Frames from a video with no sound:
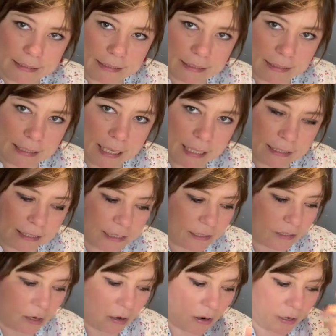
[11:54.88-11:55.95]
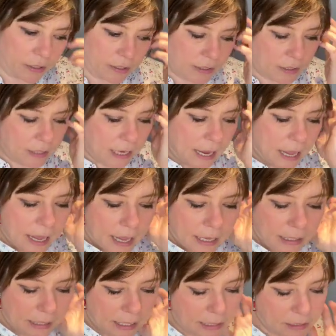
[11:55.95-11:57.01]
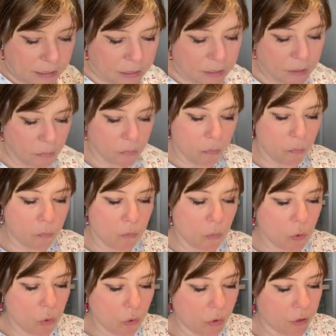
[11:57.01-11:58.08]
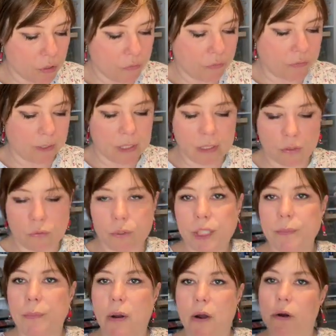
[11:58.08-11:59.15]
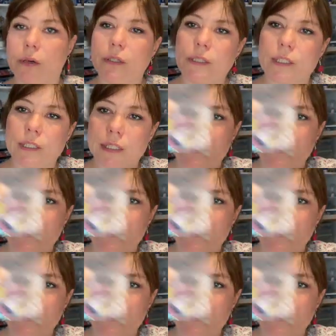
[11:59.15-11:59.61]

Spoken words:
like these hearts, I got some more filigree parts.